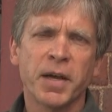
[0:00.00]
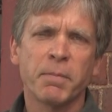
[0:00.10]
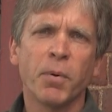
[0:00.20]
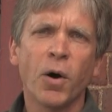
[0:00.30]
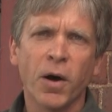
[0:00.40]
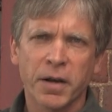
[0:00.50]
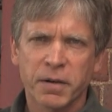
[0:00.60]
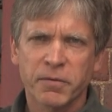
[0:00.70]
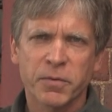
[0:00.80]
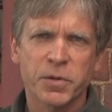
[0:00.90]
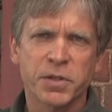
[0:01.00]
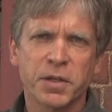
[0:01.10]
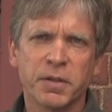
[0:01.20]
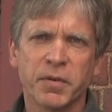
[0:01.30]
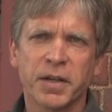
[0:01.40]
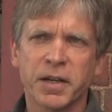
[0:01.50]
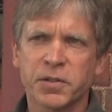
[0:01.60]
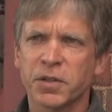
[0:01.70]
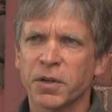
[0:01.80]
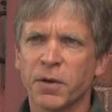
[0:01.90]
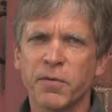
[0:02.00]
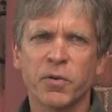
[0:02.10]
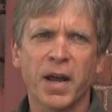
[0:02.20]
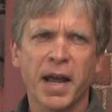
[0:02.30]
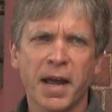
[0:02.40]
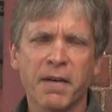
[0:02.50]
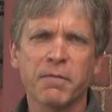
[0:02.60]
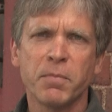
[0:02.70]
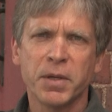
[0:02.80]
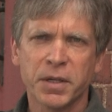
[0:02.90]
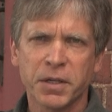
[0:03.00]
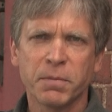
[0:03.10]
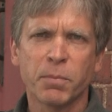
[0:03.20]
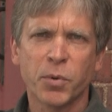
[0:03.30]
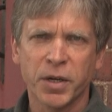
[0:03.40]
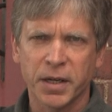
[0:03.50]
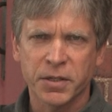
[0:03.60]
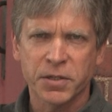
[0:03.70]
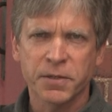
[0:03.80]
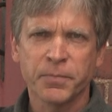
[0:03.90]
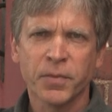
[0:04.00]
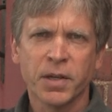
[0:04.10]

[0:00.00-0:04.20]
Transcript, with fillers: they bought from the city of Augusta over a half million bricks